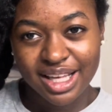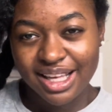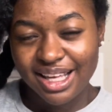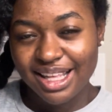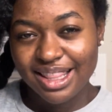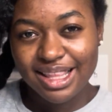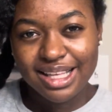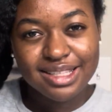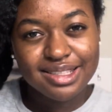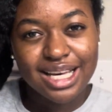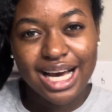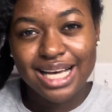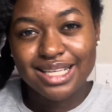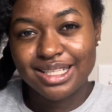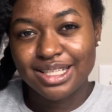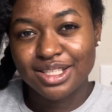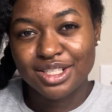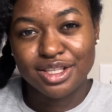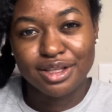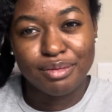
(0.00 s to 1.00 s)
this ties
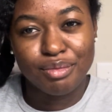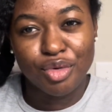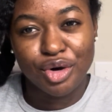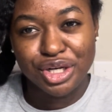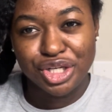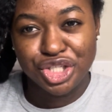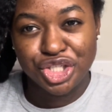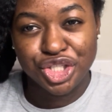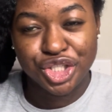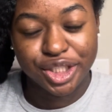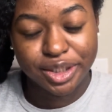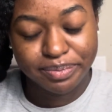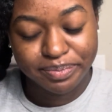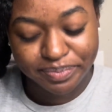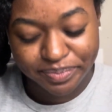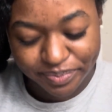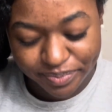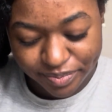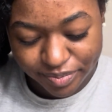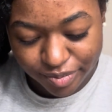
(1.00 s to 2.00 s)
into the moisture.
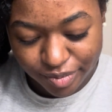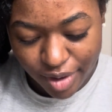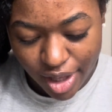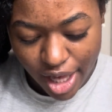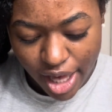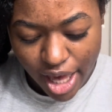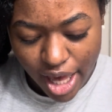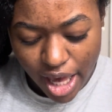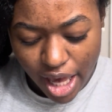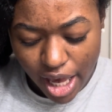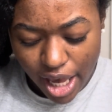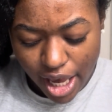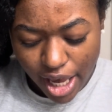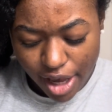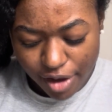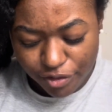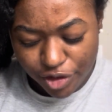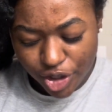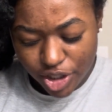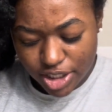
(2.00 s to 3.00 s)

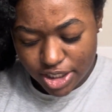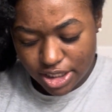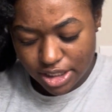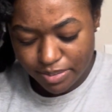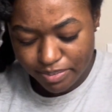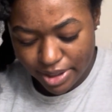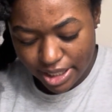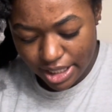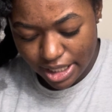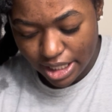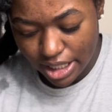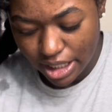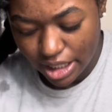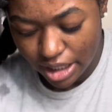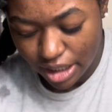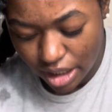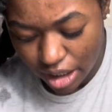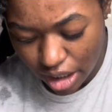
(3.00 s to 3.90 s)
If you're spending